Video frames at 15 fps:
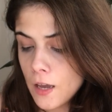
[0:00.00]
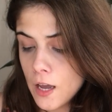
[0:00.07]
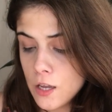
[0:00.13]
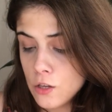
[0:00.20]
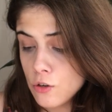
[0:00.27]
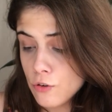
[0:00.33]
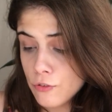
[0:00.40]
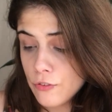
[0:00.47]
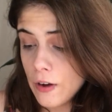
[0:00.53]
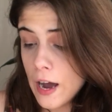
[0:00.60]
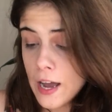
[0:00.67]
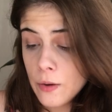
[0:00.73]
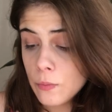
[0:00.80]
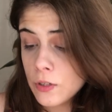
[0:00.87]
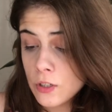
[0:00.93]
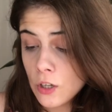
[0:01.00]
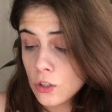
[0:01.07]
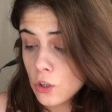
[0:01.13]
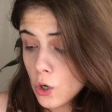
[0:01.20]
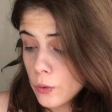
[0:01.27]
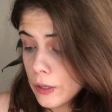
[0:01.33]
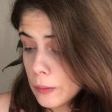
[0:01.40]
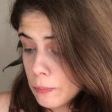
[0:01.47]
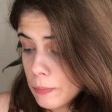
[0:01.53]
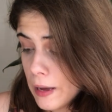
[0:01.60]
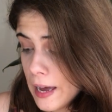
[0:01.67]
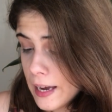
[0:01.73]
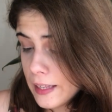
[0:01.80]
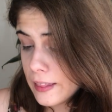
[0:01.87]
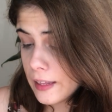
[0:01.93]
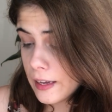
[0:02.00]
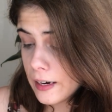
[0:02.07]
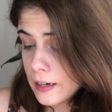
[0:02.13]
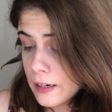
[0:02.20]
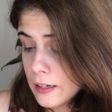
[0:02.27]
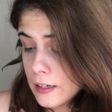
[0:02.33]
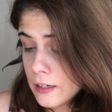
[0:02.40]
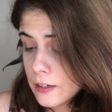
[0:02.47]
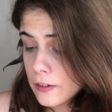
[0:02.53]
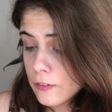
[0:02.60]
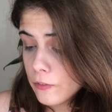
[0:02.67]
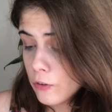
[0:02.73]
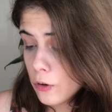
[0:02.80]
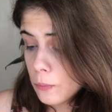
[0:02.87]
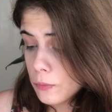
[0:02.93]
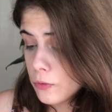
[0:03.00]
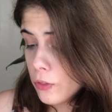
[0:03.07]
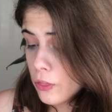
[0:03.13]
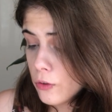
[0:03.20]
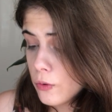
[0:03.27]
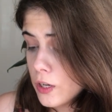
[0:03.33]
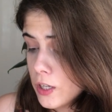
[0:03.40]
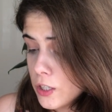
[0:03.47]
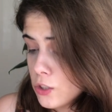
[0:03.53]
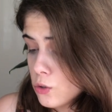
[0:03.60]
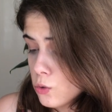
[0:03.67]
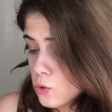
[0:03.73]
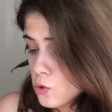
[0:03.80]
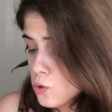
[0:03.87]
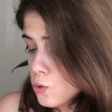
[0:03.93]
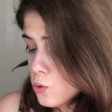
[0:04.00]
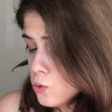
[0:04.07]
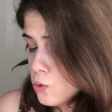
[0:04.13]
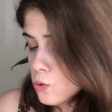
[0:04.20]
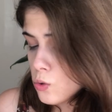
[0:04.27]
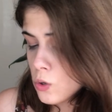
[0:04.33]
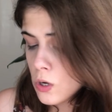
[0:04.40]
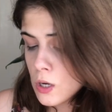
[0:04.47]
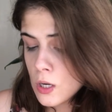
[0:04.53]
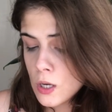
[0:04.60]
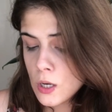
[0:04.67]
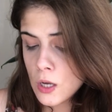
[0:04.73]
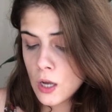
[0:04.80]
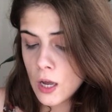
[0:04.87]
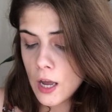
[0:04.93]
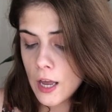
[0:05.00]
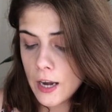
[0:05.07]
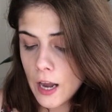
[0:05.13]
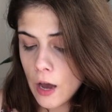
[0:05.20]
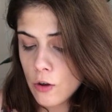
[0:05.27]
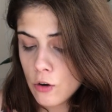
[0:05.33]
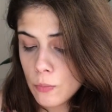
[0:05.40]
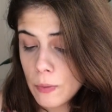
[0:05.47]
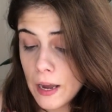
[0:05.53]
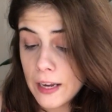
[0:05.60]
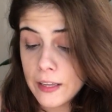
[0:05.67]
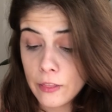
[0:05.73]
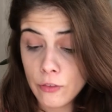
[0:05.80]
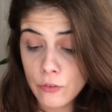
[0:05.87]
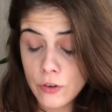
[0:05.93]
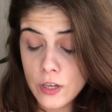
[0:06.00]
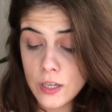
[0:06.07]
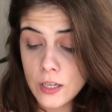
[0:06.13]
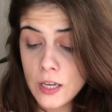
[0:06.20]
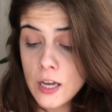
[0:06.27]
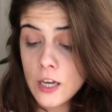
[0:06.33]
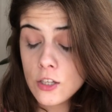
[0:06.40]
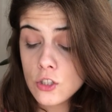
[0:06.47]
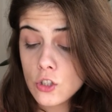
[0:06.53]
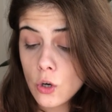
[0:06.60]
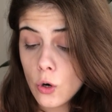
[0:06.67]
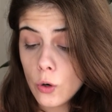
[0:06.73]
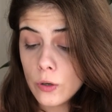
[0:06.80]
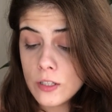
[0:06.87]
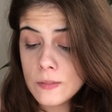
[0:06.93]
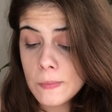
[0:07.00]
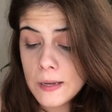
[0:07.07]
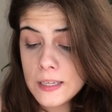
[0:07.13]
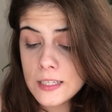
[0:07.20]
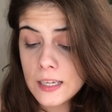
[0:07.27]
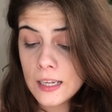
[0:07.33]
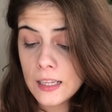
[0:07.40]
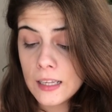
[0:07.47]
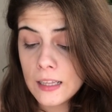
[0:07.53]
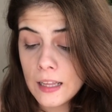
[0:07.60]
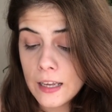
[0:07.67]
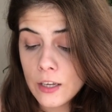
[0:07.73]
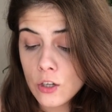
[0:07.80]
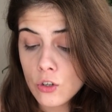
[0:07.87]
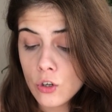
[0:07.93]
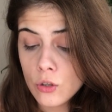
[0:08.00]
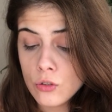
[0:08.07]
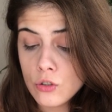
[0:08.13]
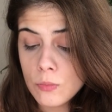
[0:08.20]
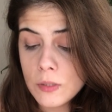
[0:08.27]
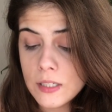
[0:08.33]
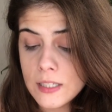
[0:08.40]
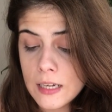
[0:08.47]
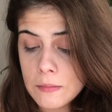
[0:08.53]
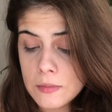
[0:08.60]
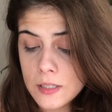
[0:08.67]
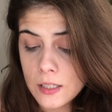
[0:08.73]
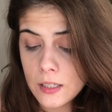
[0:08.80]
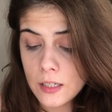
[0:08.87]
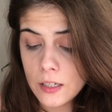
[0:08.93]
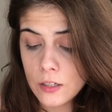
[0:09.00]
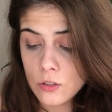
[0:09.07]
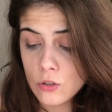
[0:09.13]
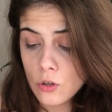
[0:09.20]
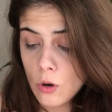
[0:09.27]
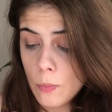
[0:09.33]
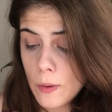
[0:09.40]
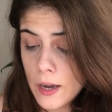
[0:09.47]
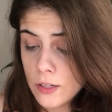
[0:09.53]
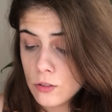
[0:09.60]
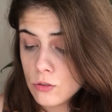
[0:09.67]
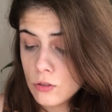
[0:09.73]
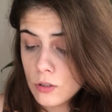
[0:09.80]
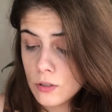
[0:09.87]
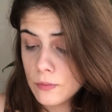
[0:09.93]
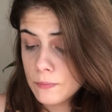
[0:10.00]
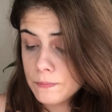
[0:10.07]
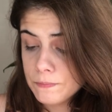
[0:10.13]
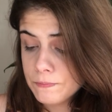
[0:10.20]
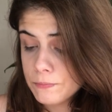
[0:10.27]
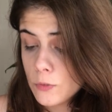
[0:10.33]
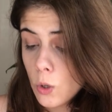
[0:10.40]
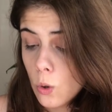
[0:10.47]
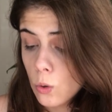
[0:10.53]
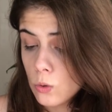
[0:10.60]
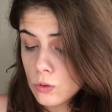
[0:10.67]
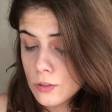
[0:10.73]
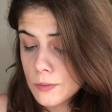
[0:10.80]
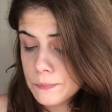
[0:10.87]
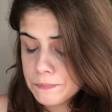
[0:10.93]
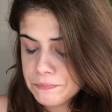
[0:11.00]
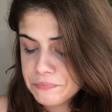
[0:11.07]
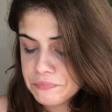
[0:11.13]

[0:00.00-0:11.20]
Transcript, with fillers: And you're fine with not going back there from 3 to 2, and now you're back at 3. So it's basically like you're going to be tempted here to go back to the old.